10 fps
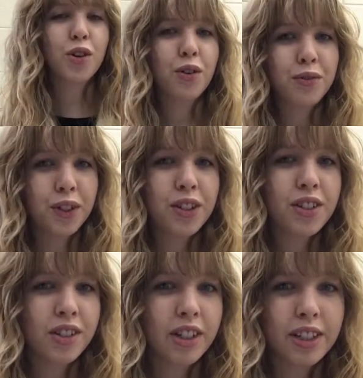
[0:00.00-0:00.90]
So
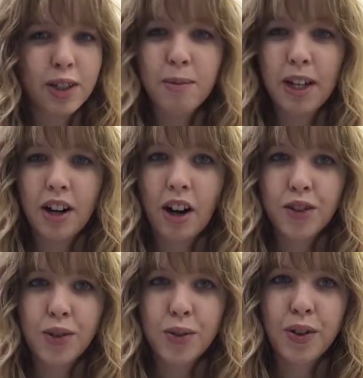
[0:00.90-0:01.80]
first, there needs to be a
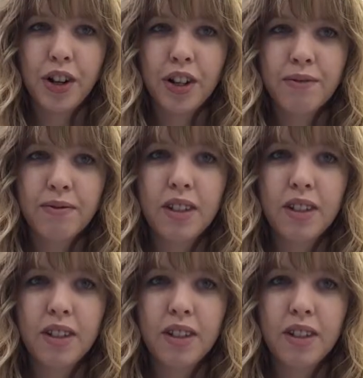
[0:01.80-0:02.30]
doctor's order.